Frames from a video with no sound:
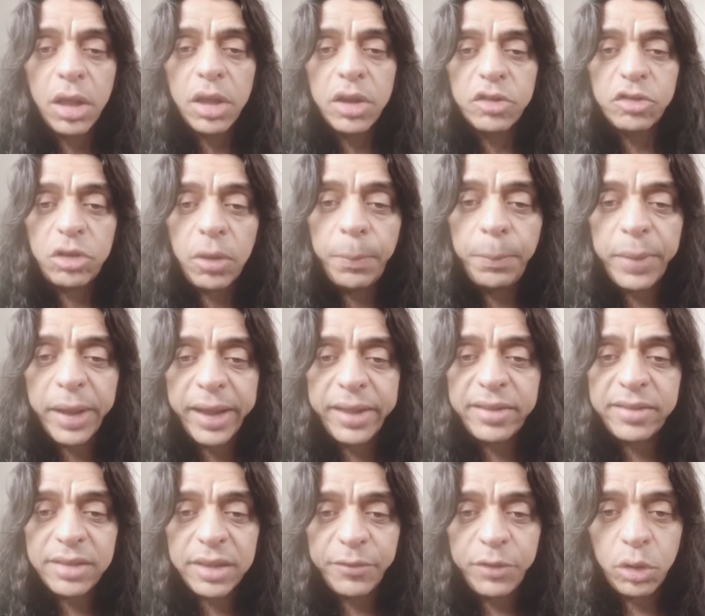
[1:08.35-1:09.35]
Stop buying
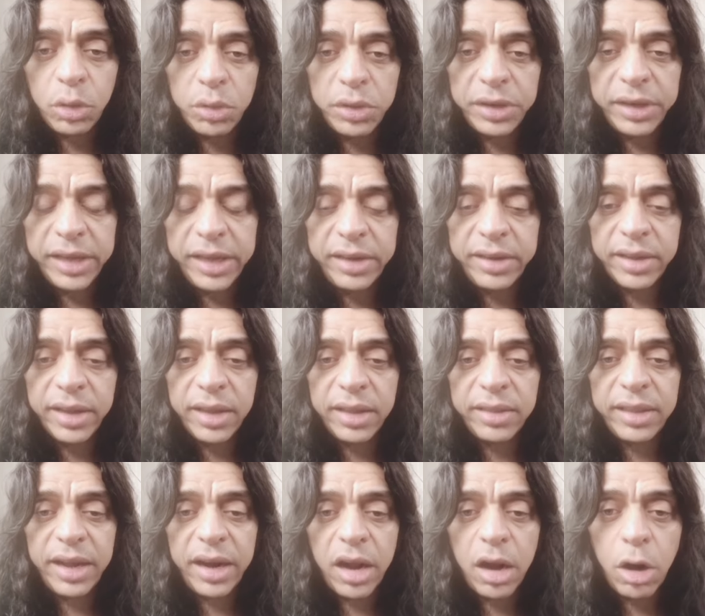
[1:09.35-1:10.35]
stuff you don't need
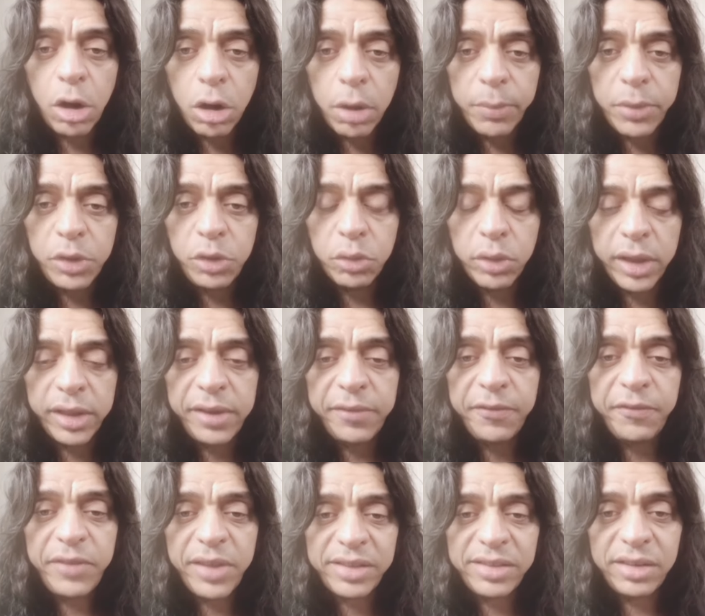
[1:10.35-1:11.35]
and that are harming you and
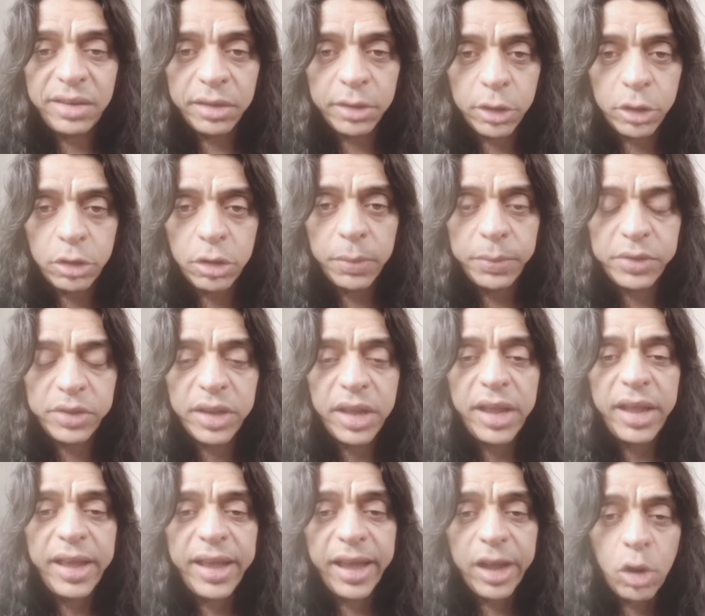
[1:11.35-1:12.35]
invest it in herbs
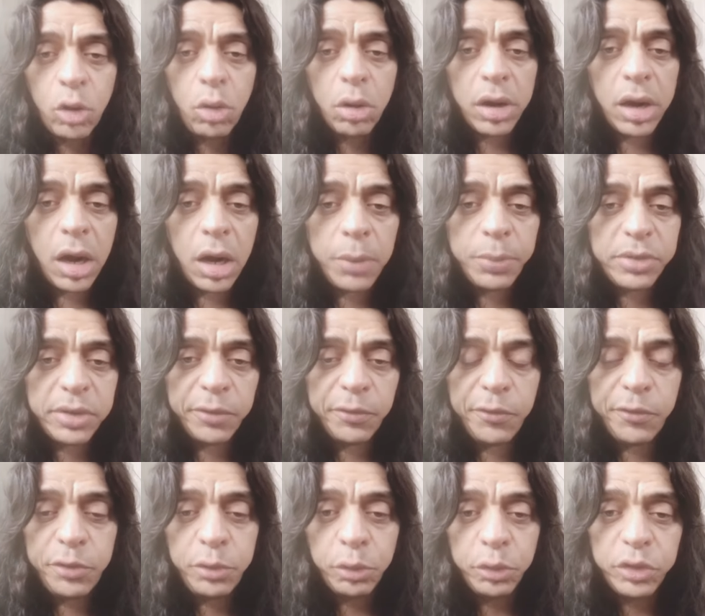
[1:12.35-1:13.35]
and go on 100%
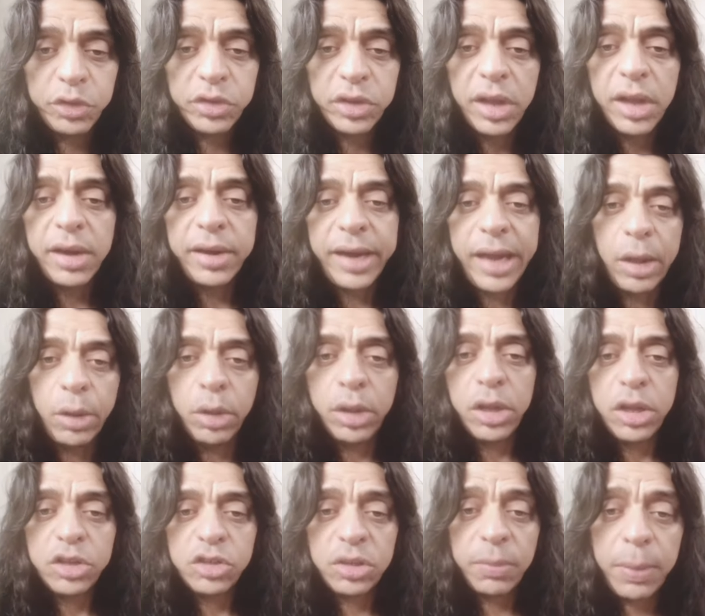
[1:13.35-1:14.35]
fruits. Now,
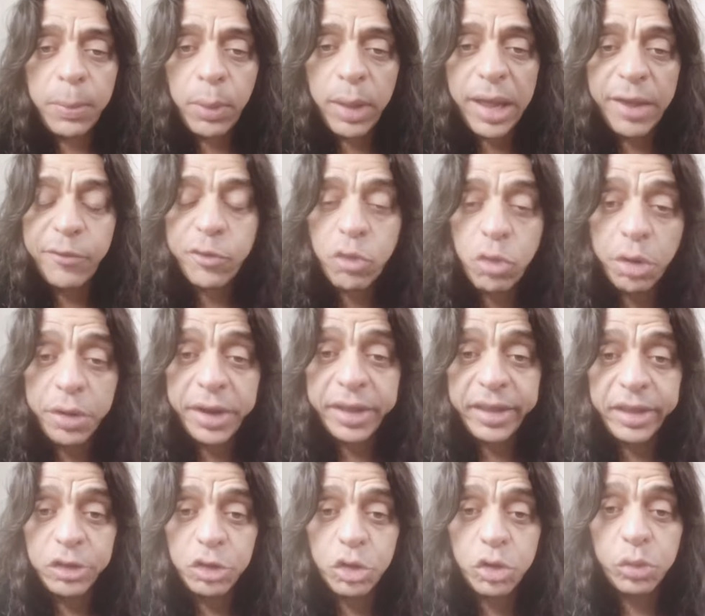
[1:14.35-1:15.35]
some people have chronic
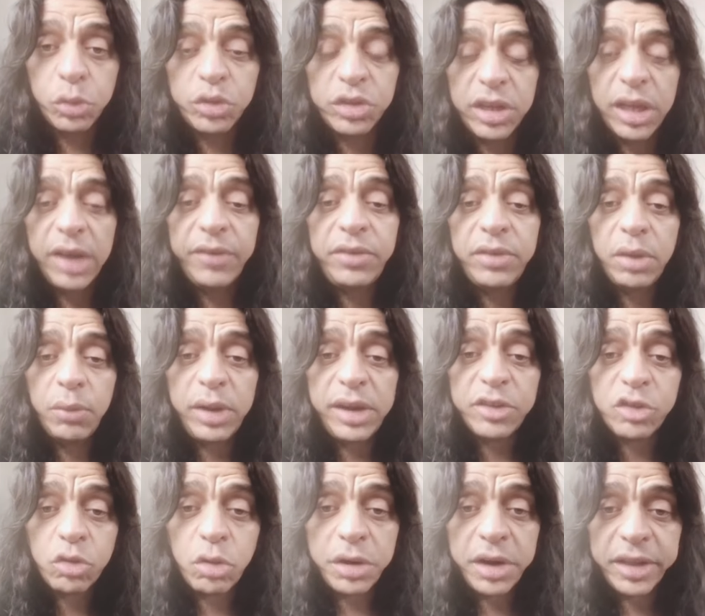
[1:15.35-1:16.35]
issues. If it, when
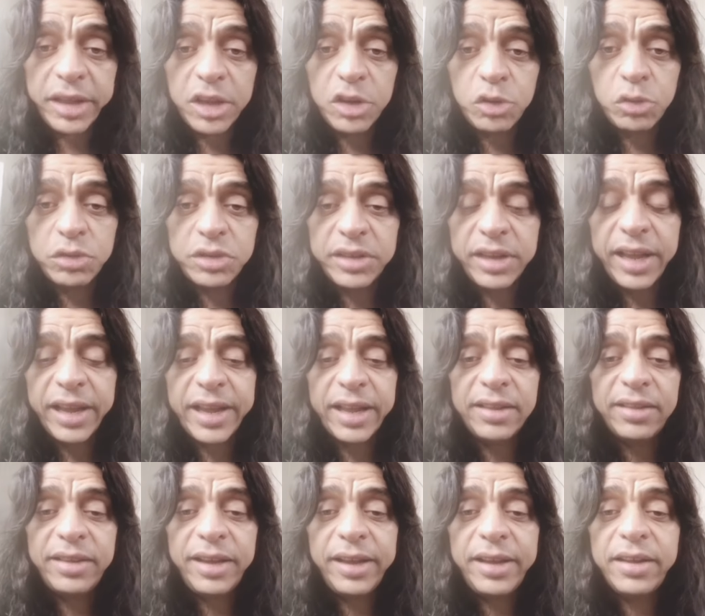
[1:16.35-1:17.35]
it's chronic issues, it
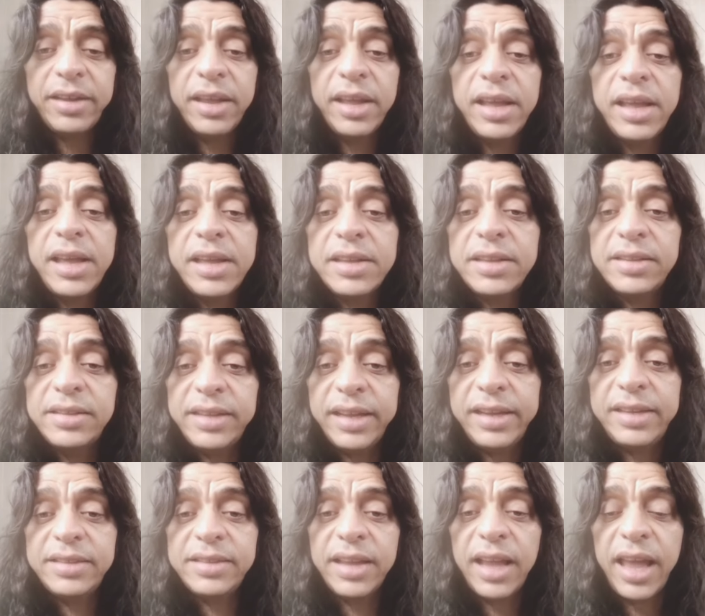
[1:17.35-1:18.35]
can take
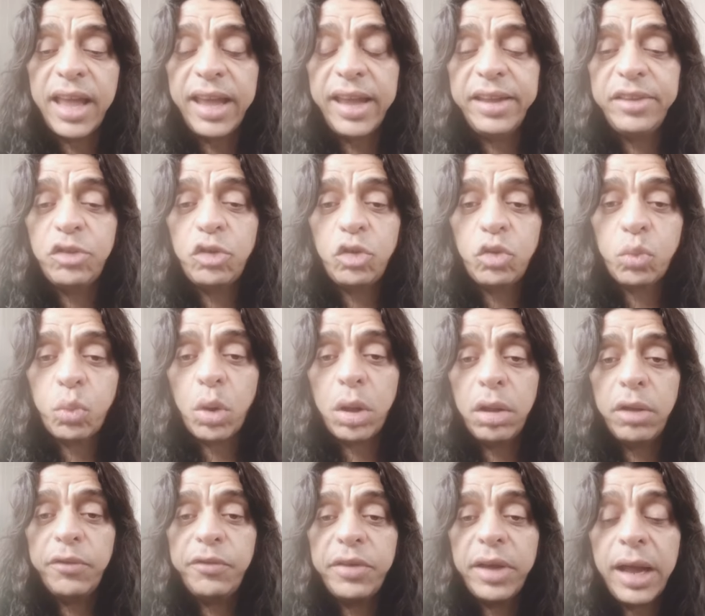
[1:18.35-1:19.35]
6, 8,
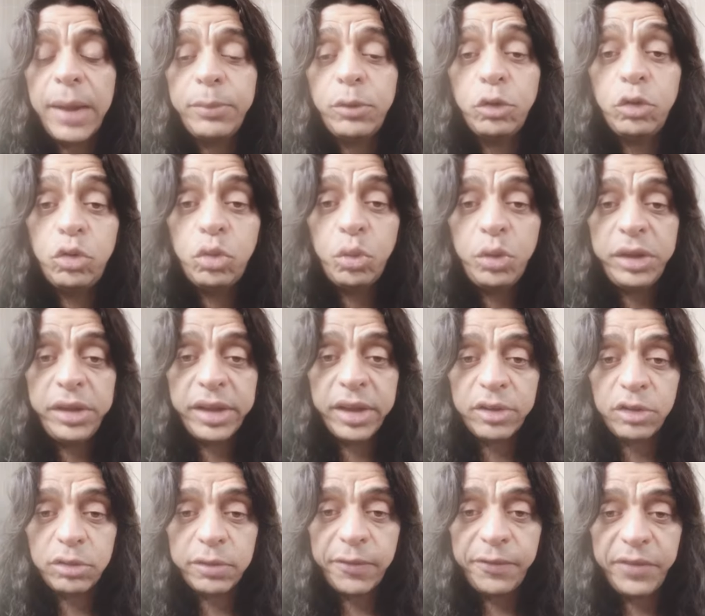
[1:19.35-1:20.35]
12, up to 2
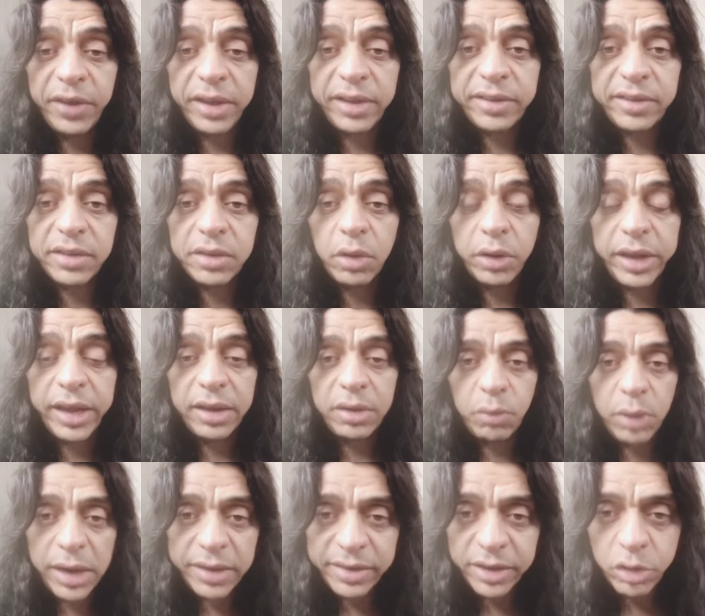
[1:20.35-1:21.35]
years to fix, okay?
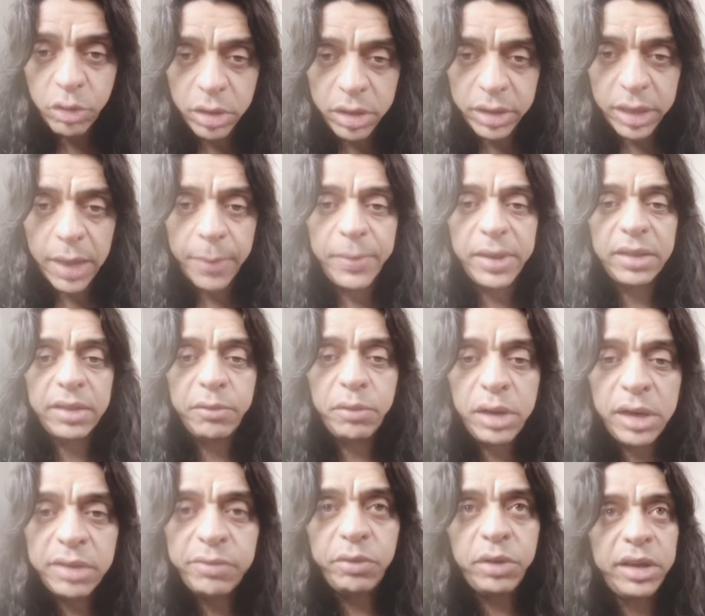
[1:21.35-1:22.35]
When I say chronic, I mean the
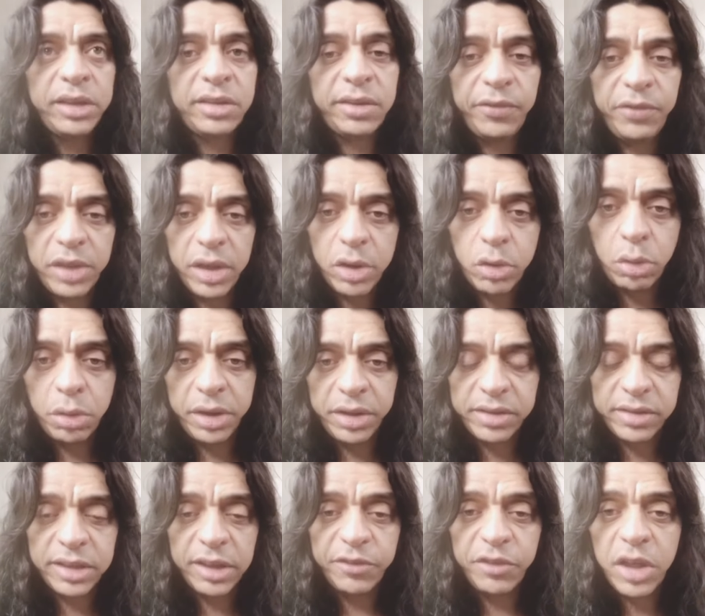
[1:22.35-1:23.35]
really, really severe chronic
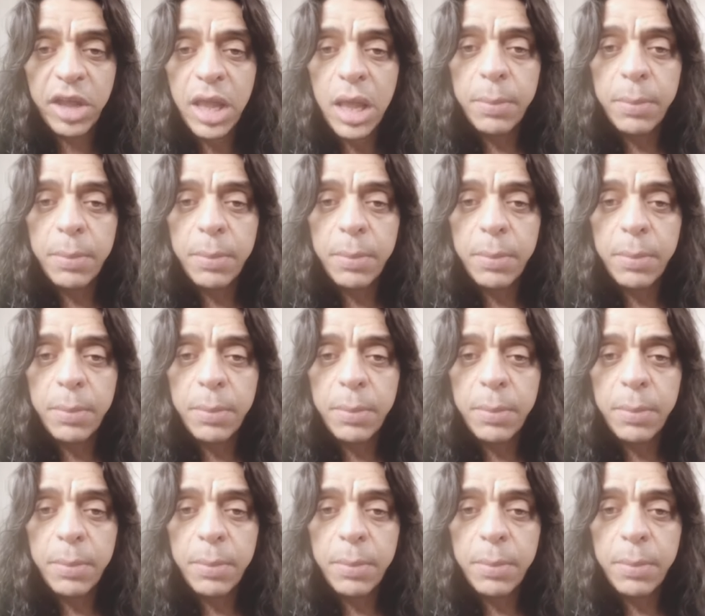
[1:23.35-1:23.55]
stuff.